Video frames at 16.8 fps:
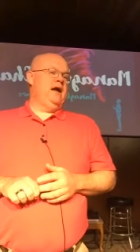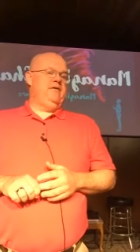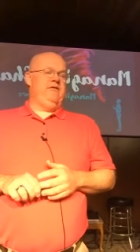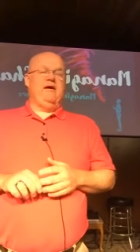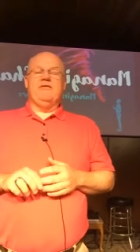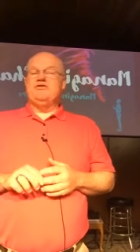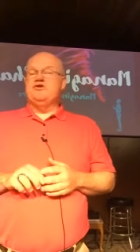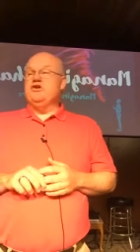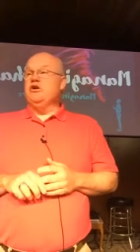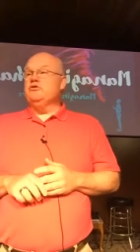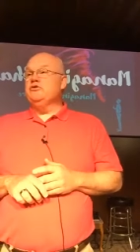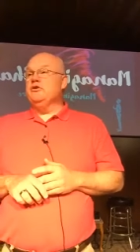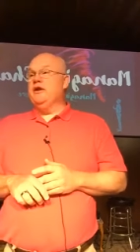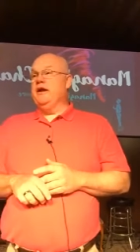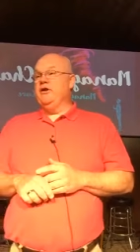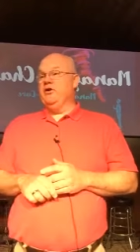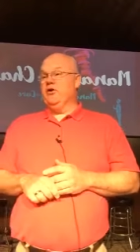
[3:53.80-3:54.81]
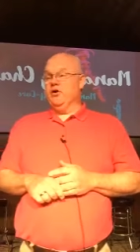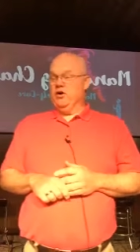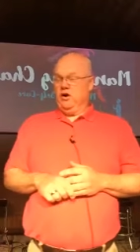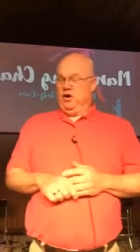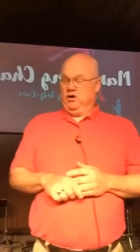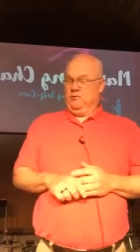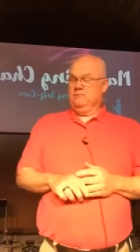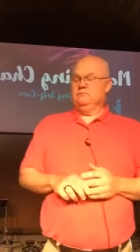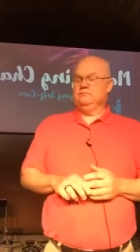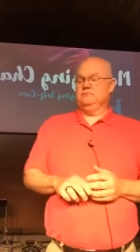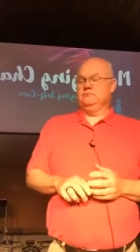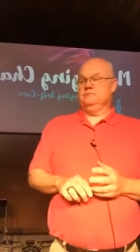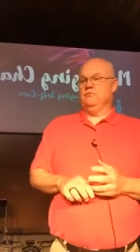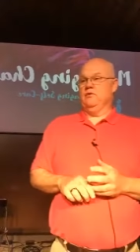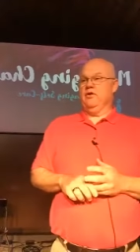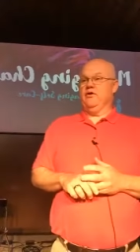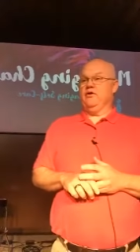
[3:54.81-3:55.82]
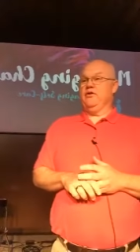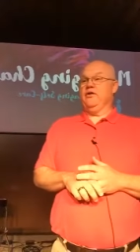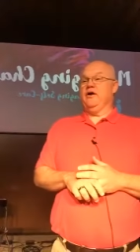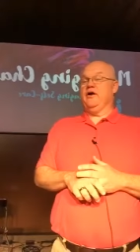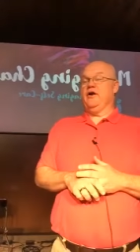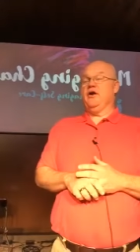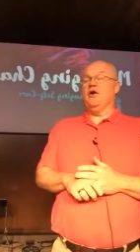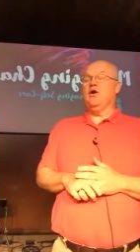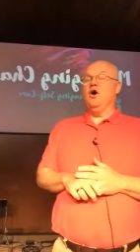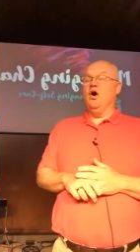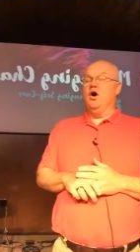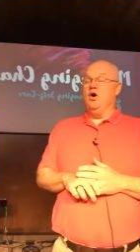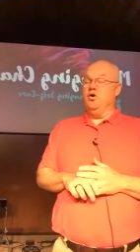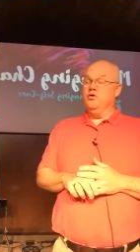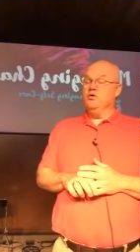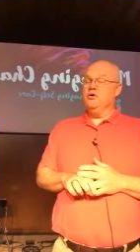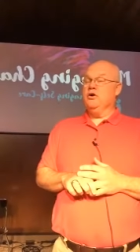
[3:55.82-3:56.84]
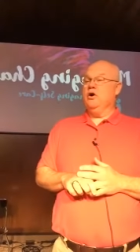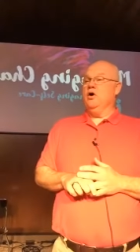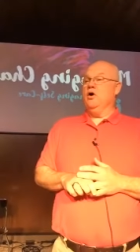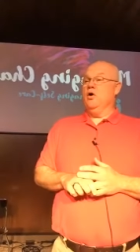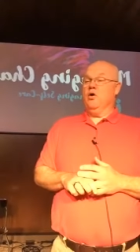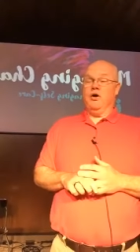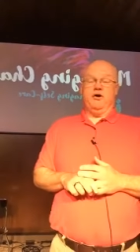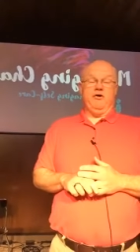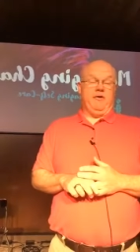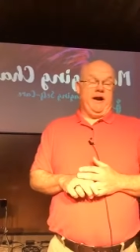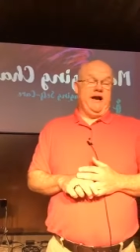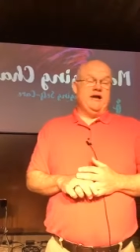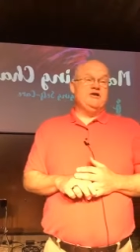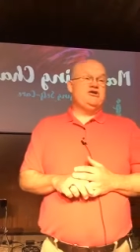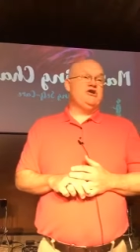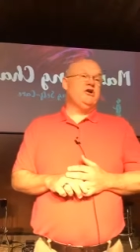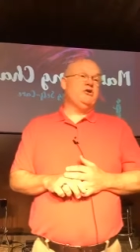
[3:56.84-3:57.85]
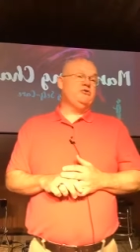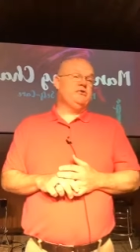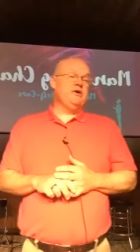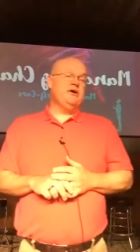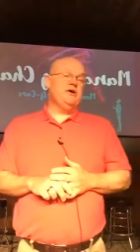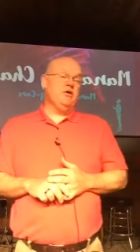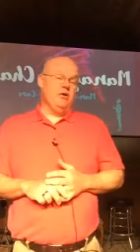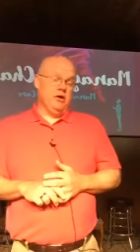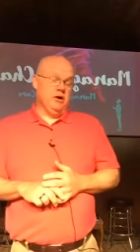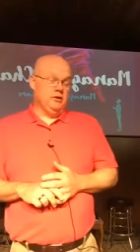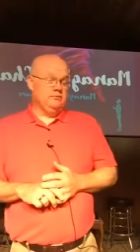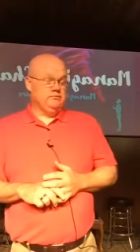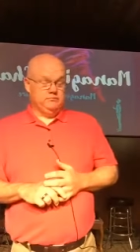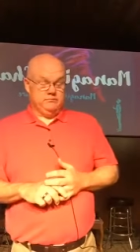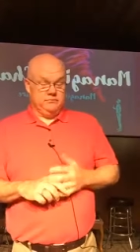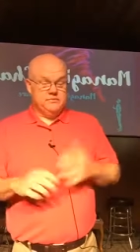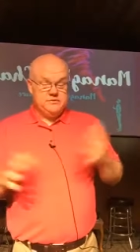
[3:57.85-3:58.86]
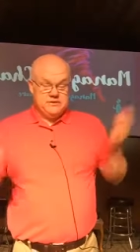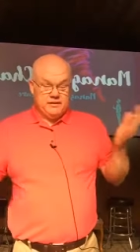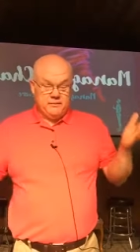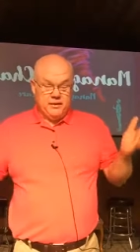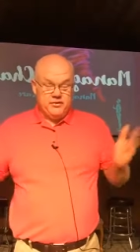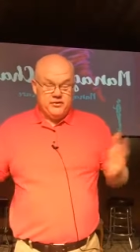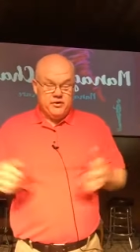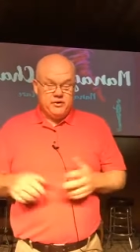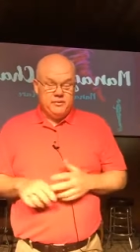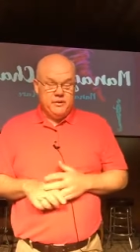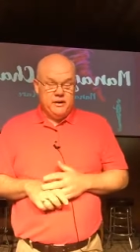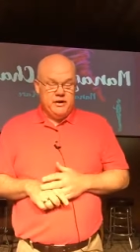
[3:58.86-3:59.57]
You have children in your home, whether they're your own or grandchildren or some other